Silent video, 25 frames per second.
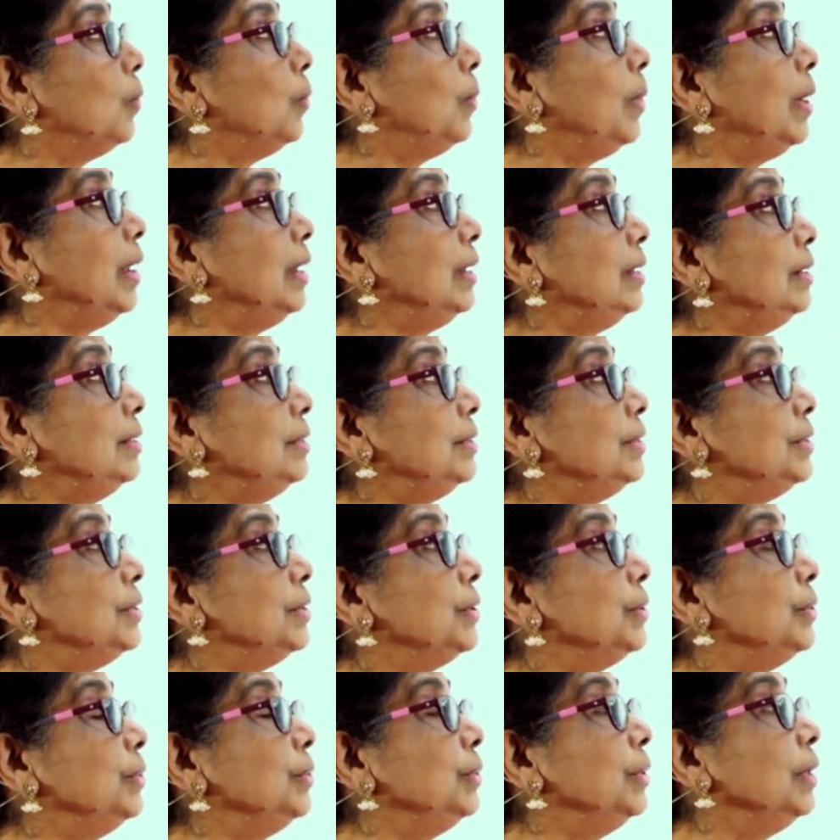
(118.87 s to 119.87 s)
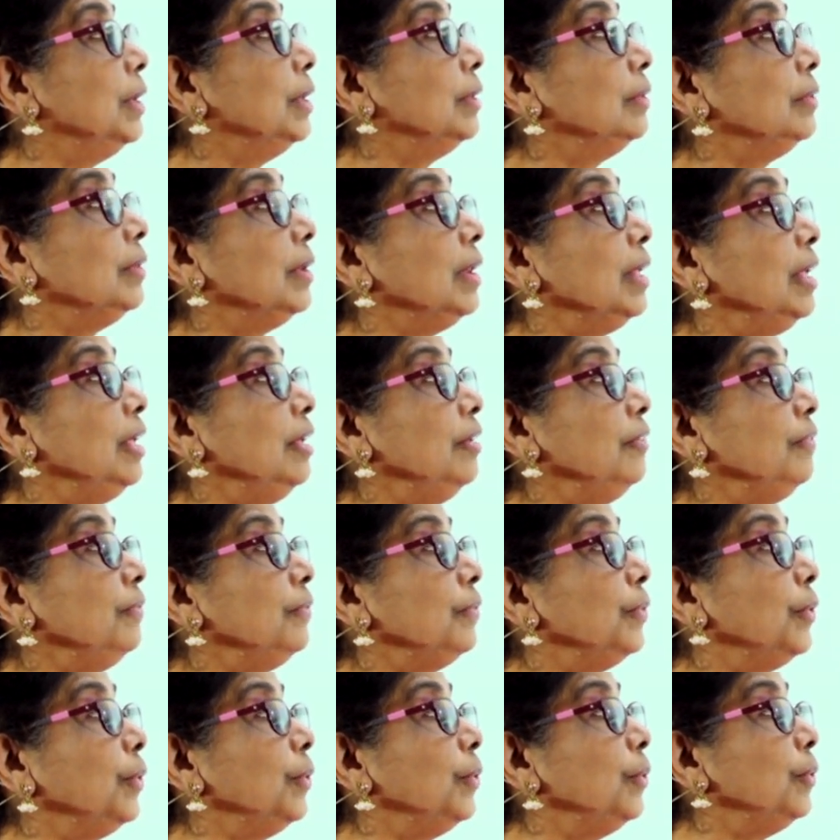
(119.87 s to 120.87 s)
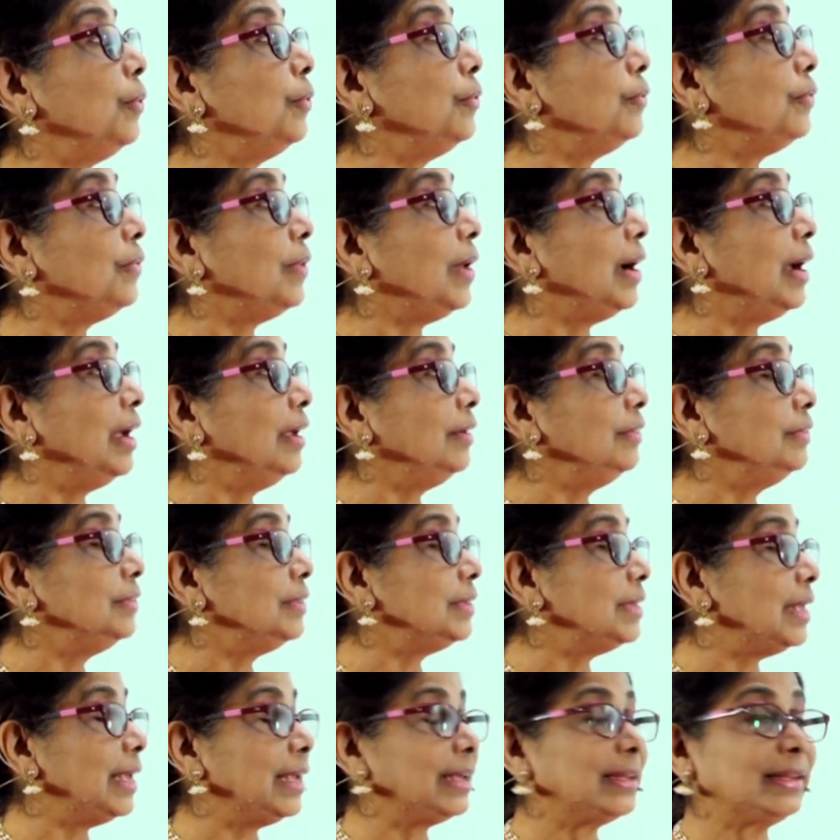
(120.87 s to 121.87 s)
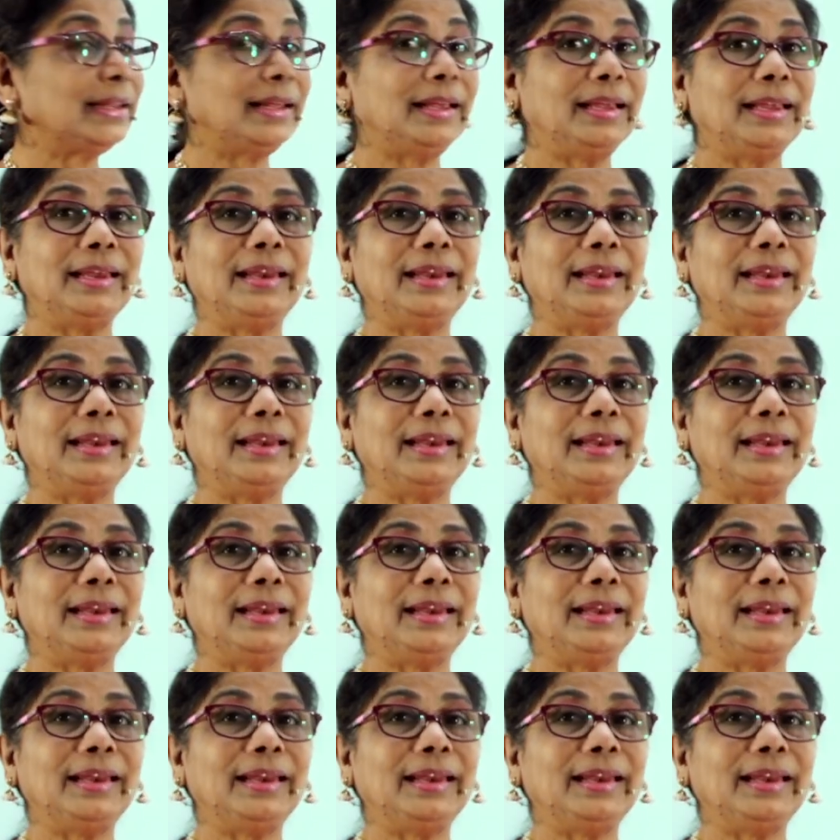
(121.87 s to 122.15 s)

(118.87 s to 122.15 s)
1, 2, 3, 4, 5, 6.